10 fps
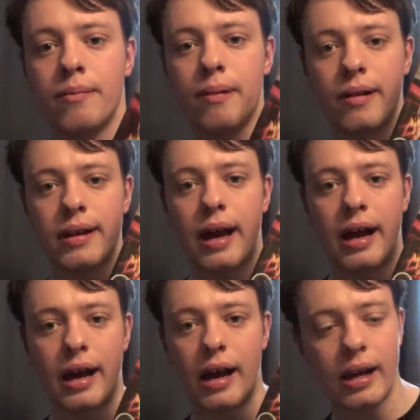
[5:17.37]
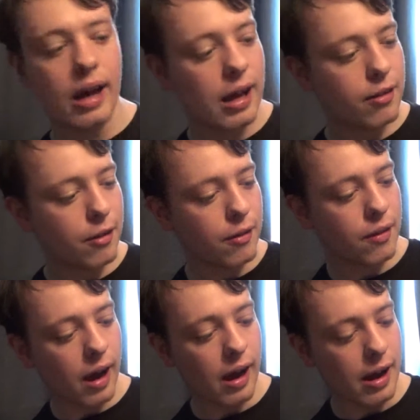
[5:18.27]
But yeah, I
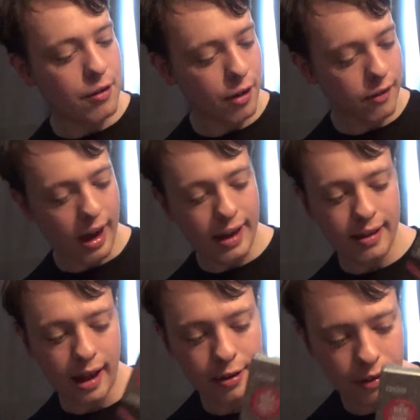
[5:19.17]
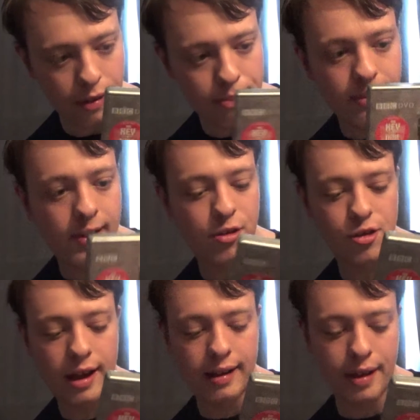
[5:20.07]
do
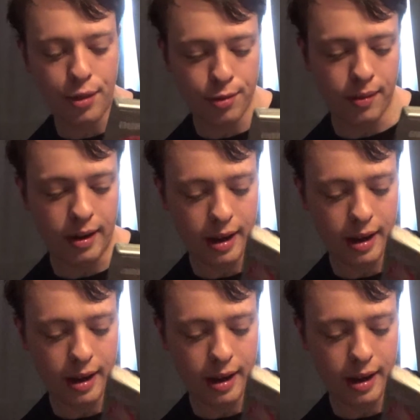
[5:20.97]
appreciate this one,